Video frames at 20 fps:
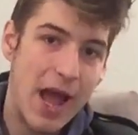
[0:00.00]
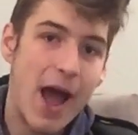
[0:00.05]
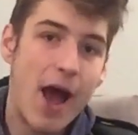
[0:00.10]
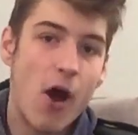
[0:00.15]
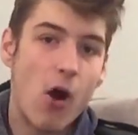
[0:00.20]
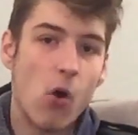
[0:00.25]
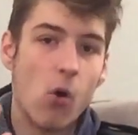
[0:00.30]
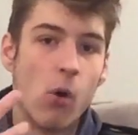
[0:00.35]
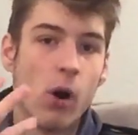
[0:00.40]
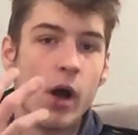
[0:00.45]

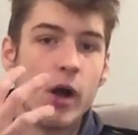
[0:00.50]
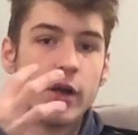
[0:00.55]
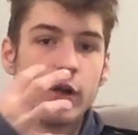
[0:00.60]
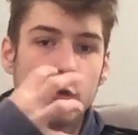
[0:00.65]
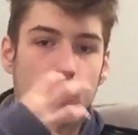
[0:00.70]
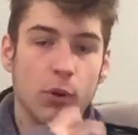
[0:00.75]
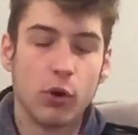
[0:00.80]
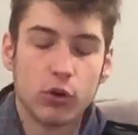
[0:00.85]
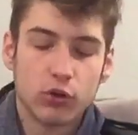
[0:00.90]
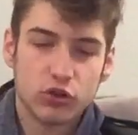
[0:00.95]
How
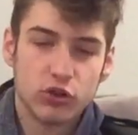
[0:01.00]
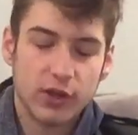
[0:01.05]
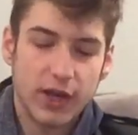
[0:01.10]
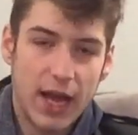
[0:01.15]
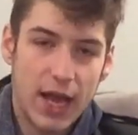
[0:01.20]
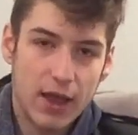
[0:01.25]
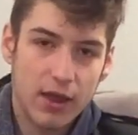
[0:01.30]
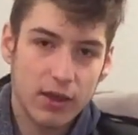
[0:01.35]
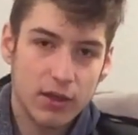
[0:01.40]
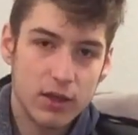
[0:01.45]
your
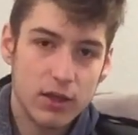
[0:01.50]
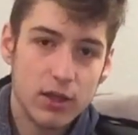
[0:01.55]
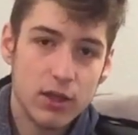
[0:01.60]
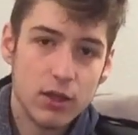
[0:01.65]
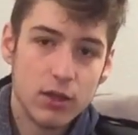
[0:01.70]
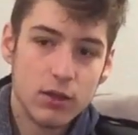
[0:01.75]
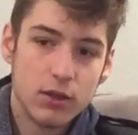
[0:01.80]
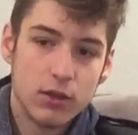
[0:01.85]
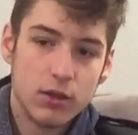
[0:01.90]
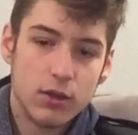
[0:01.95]

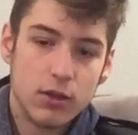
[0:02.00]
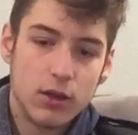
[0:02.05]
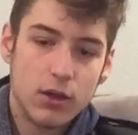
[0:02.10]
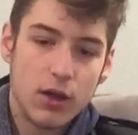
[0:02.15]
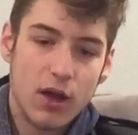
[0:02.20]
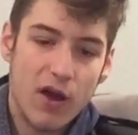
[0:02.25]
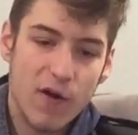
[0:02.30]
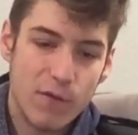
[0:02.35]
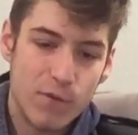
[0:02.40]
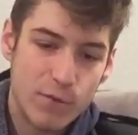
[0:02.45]
personality
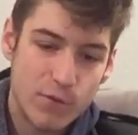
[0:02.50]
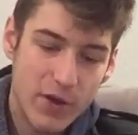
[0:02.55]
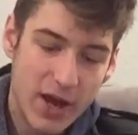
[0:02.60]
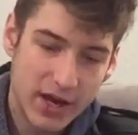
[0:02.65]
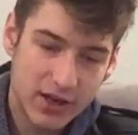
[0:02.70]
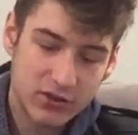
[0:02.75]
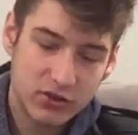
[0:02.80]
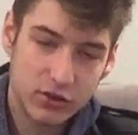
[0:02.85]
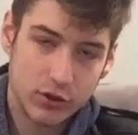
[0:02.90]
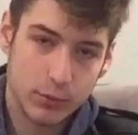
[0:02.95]

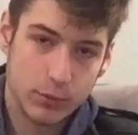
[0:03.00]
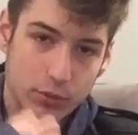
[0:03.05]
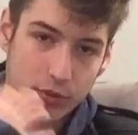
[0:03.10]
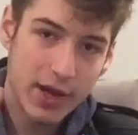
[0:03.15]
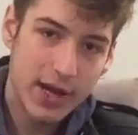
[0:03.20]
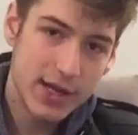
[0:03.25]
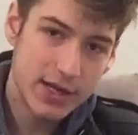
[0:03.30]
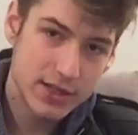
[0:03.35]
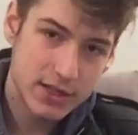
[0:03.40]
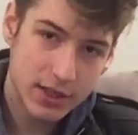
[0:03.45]
affects your
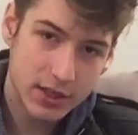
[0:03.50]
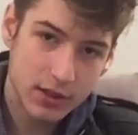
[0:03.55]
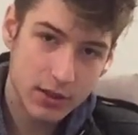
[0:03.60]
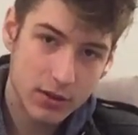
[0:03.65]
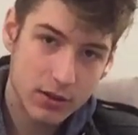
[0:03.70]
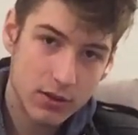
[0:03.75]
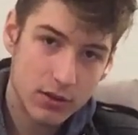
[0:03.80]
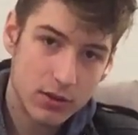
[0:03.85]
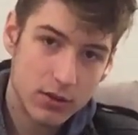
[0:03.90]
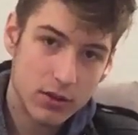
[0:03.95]

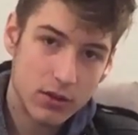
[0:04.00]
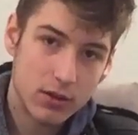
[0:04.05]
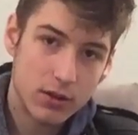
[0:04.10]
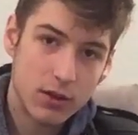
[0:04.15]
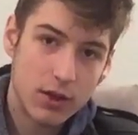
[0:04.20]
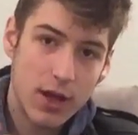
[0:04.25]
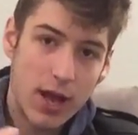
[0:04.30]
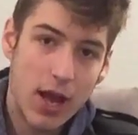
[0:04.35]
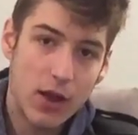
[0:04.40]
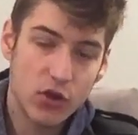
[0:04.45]
branding,
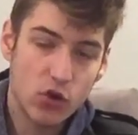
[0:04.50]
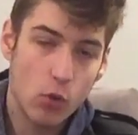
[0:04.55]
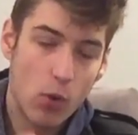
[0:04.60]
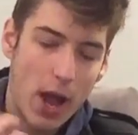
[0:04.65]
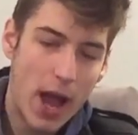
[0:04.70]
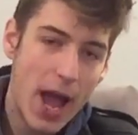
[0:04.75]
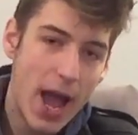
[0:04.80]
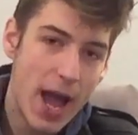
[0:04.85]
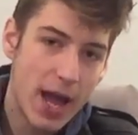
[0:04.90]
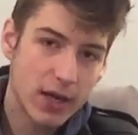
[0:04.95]
how
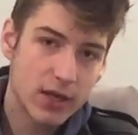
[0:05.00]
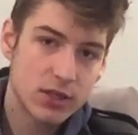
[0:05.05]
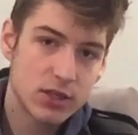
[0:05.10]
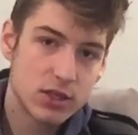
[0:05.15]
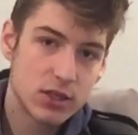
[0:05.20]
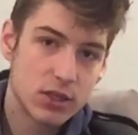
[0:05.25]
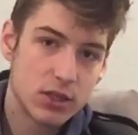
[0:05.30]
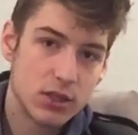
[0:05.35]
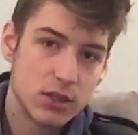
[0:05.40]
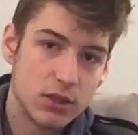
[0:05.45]
you
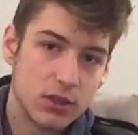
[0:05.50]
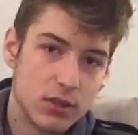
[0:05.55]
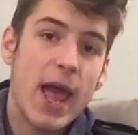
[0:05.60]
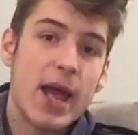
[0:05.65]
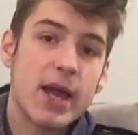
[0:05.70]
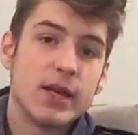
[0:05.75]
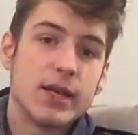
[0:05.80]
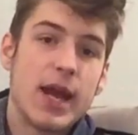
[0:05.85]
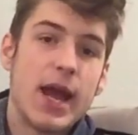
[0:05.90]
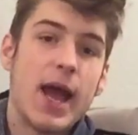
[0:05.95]
act,
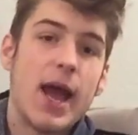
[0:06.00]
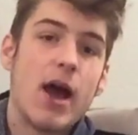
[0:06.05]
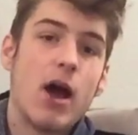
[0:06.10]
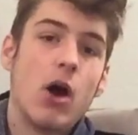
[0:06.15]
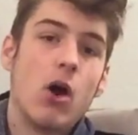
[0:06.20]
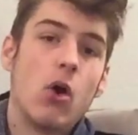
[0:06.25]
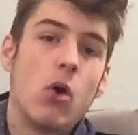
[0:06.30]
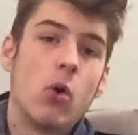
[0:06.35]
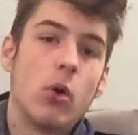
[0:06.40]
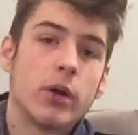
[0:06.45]
and
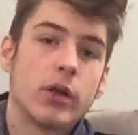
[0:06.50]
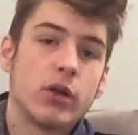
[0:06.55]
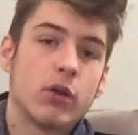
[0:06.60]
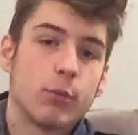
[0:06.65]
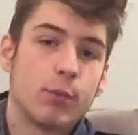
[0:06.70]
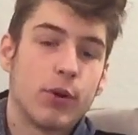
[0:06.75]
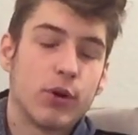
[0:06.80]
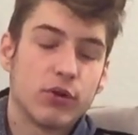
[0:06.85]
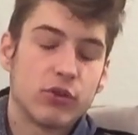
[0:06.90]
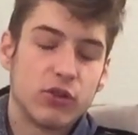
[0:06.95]
how
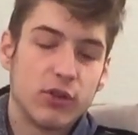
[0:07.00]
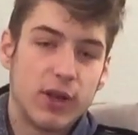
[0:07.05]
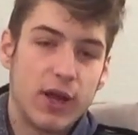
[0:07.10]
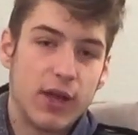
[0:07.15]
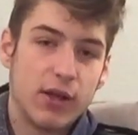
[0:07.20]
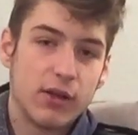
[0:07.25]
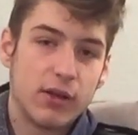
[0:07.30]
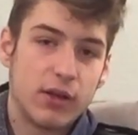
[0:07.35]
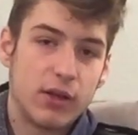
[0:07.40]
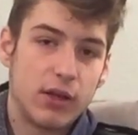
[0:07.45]
your
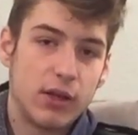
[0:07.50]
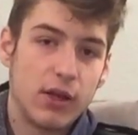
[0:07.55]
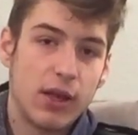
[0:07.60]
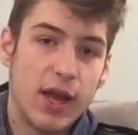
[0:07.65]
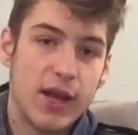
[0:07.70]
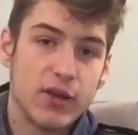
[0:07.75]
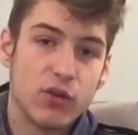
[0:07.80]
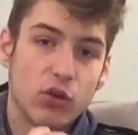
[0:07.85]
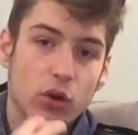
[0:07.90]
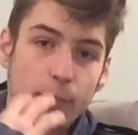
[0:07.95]

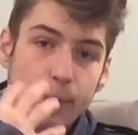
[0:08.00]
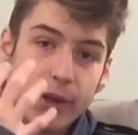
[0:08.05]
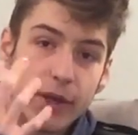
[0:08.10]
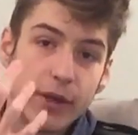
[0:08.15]
personality and your